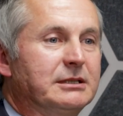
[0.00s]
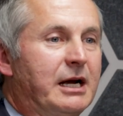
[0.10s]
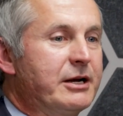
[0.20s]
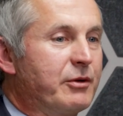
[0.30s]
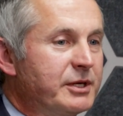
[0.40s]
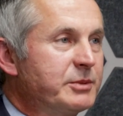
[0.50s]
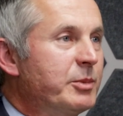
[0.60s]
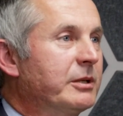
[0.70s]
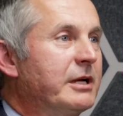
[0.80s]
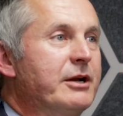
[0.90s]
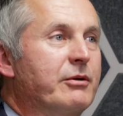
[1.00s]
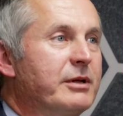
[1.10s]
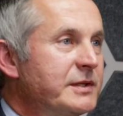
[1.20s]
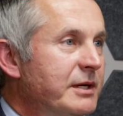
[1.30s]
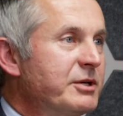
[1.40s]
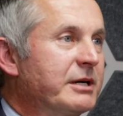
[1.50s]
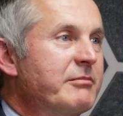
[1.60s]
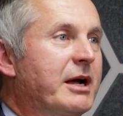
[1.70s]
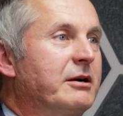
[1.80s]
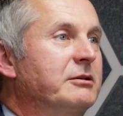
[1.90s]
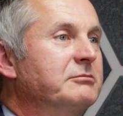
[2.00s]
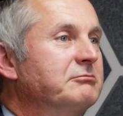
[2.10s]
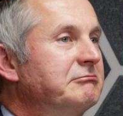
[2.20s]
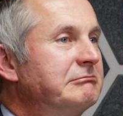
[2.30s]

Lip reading: I know this bill. I know this subject matter.